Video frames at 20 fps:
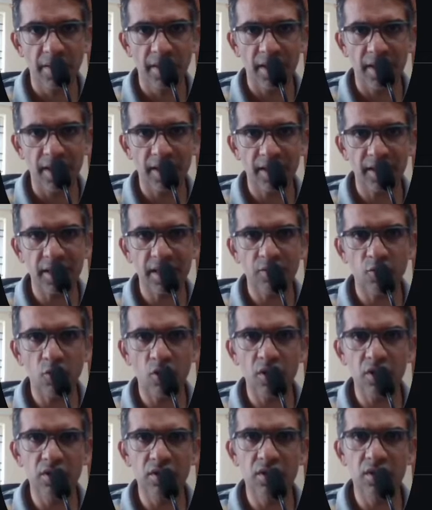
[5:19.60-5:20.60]
and i asked like
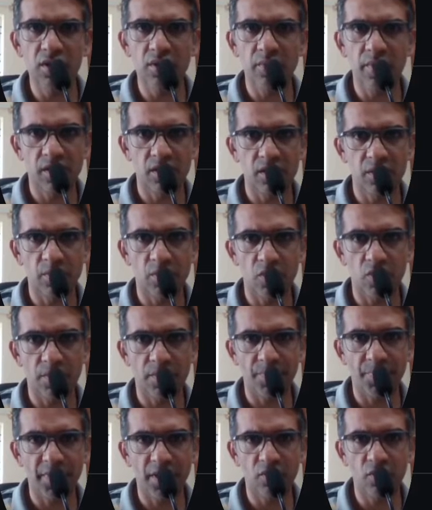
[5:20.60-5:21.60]
what is this image about
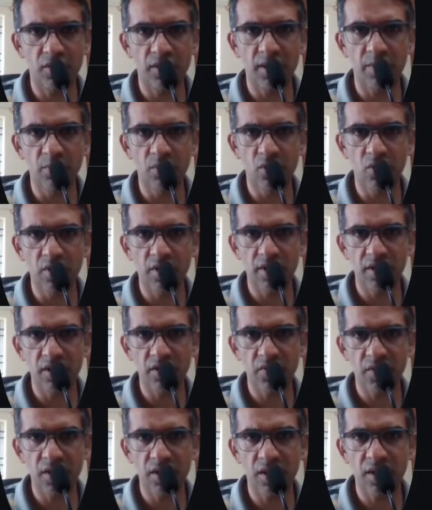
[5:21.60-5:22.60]
it was able to
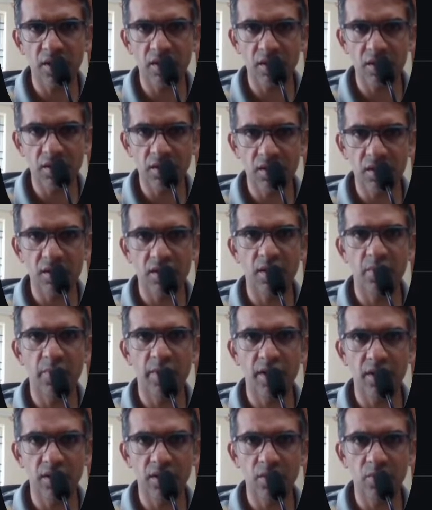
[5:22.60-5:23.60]
decipher that this
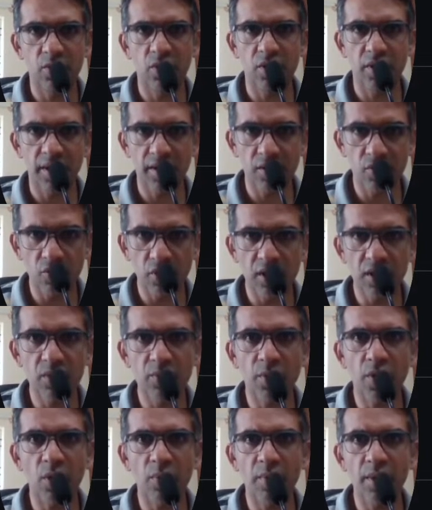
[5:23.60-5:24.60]
image is about n queens
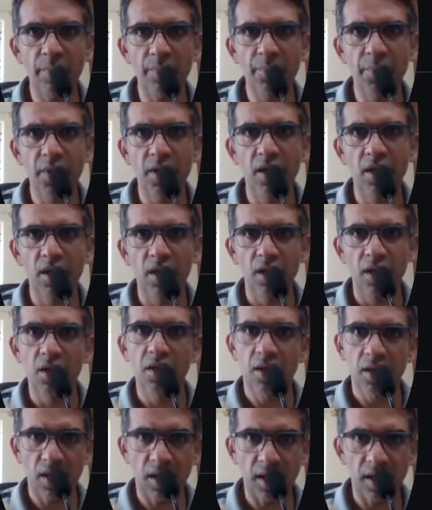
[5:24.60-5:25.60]
problem
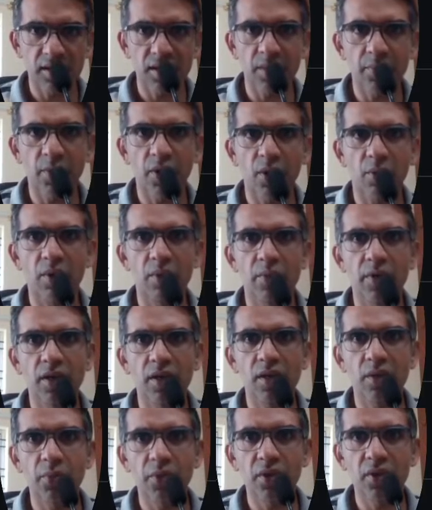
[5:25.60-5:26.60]
classic problem in
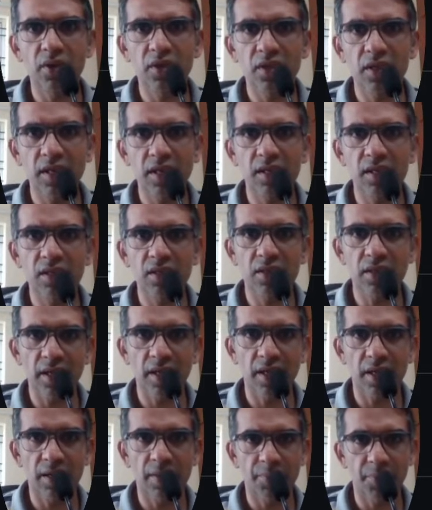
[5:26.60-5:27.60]
computer science
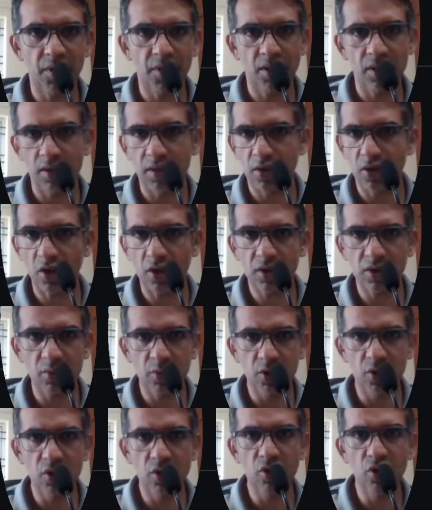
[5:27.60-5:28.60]
um, talks
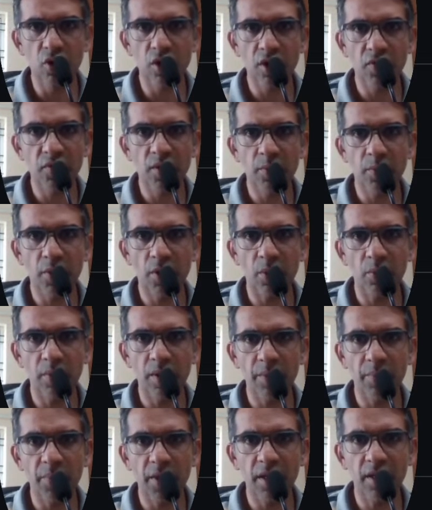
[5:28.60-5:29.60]
about the goal of the
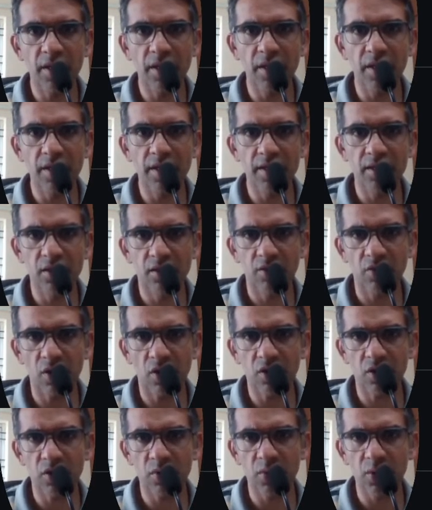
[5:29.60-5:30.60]
problem and here it
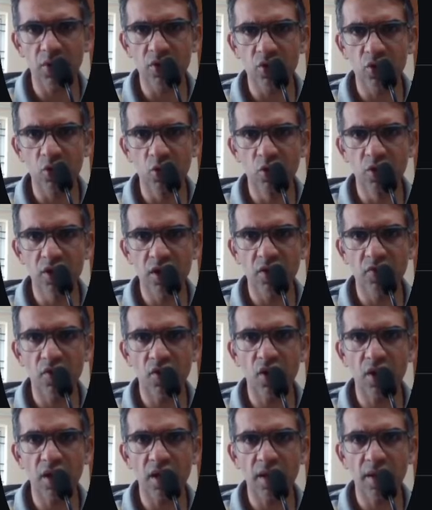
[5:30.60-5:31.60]
talks about solution
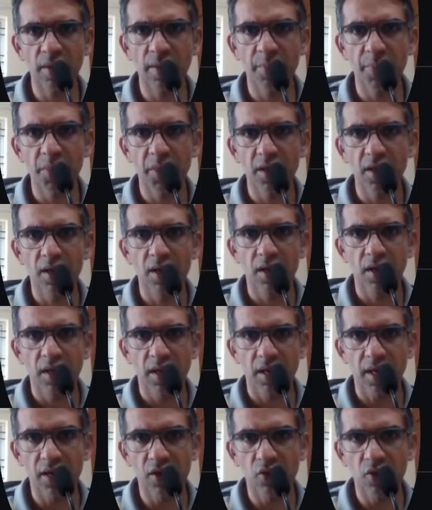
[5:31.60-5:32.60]
for
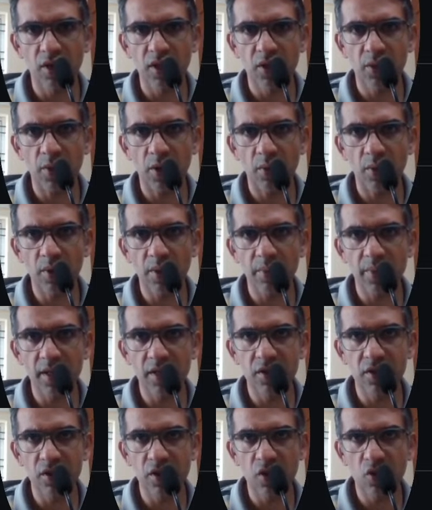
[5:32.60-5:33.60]
n queens problem n
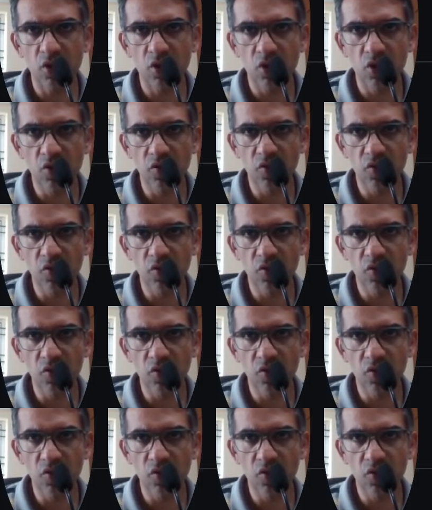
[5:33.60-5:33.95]
is equal to